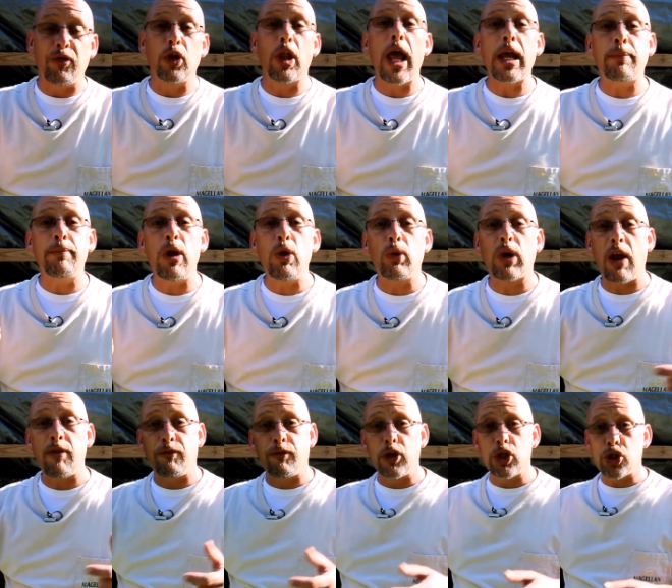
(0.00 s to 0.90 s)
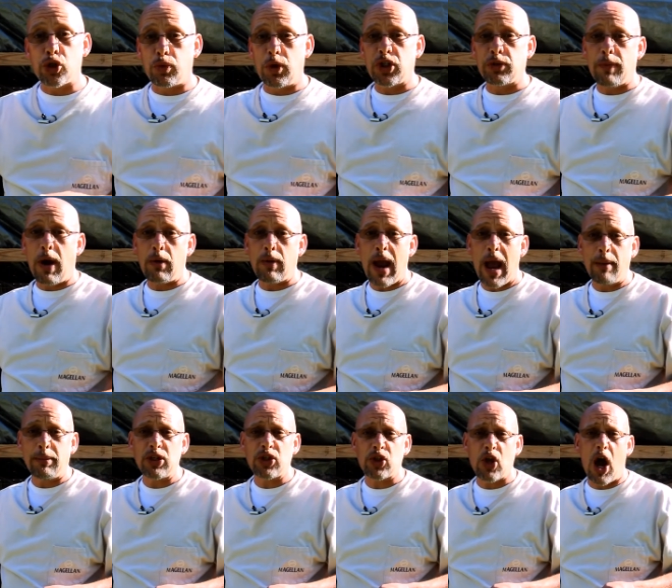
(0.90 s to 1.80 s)
Now, if you're like me, when I first switched
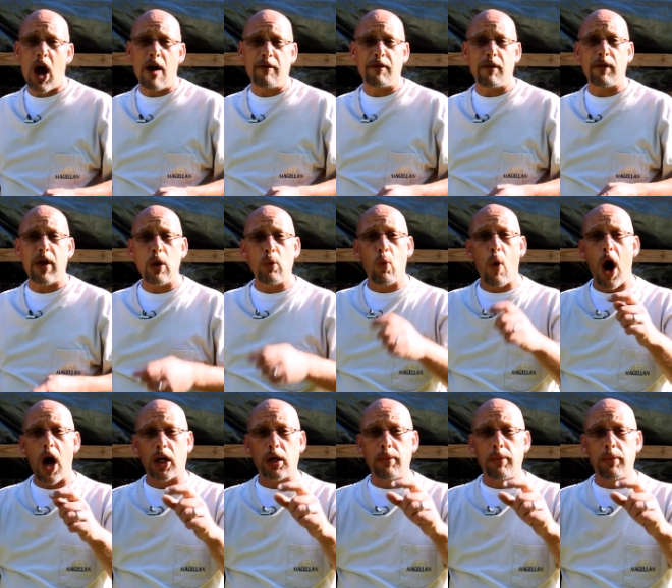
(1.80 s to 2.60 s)
my rabbits off of a